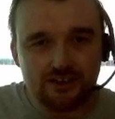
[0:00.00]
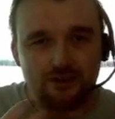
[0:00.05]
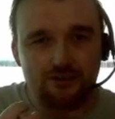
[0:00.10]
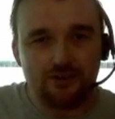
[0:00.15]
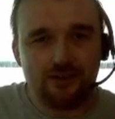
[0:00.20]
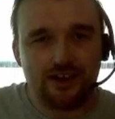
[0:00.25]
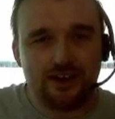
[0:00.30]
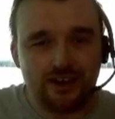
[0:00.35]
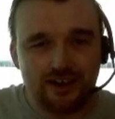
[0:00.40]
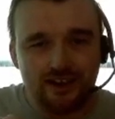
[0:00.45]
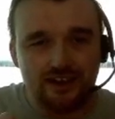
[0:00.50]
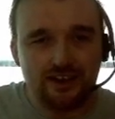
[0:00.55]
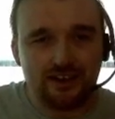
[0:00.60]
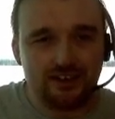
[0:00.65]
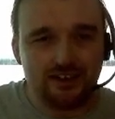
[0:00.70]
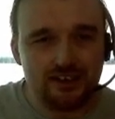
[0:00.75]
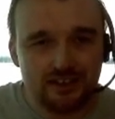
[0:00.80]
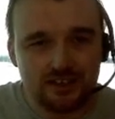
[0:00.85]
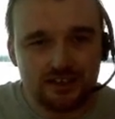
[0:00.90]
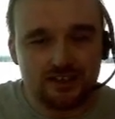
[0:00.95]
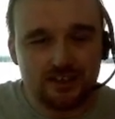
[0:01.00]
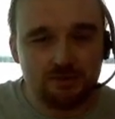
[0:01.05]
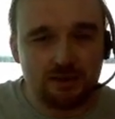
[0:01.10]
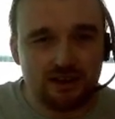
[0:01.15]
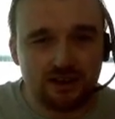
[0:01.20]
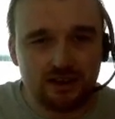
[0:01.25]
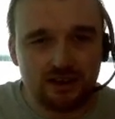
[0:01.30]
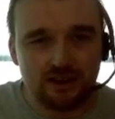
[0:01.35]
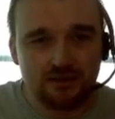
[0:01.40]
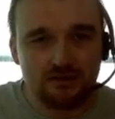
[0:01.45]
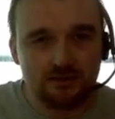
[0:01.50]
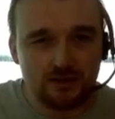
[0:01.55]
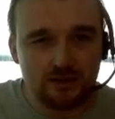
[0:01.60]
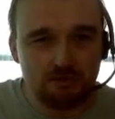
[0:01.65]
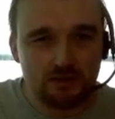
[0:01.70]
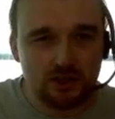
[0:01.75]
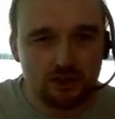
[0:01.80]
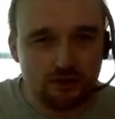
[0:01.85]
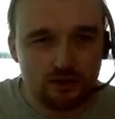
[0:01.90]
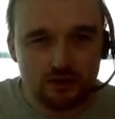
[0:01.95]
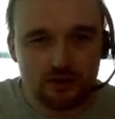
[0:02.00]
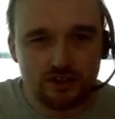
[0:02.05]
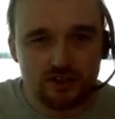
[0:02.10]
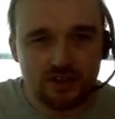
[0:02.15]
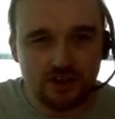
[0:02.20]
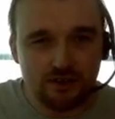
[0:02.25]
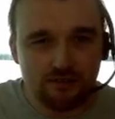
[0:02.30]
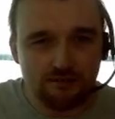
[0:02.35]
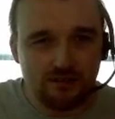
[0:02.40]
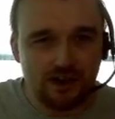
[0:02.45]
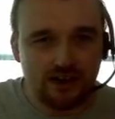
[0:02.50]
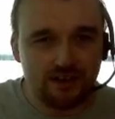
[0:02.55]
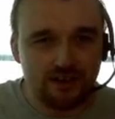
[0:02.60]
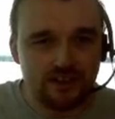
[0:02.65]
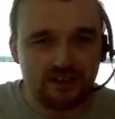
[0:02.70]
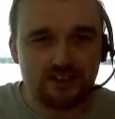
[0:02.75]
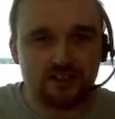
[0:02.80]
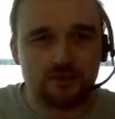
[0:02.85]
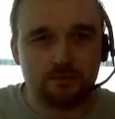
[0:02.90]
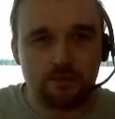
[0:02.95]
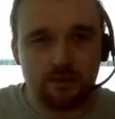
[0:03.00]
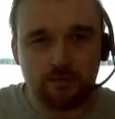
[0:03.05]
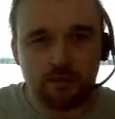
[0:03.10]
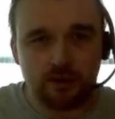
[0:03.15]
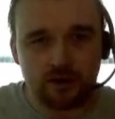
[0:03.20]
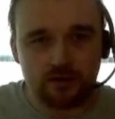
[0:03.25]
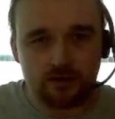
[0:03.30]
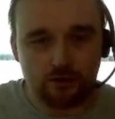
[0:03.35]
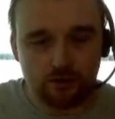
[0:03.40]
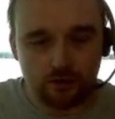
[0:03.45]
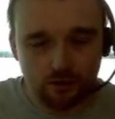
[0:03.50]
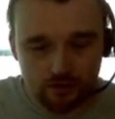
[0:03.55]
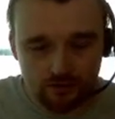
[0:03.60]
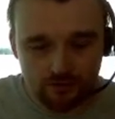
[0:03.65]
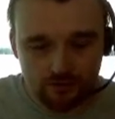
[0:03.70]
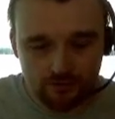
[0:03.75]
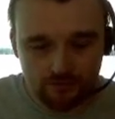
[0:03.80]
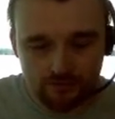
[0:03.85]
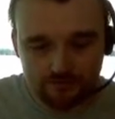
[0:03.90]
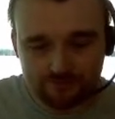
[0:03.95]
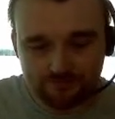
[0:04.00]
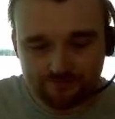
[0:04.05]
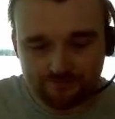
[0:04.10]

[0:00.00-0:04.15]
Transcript: it needs to be used. That fire needs to be burned off.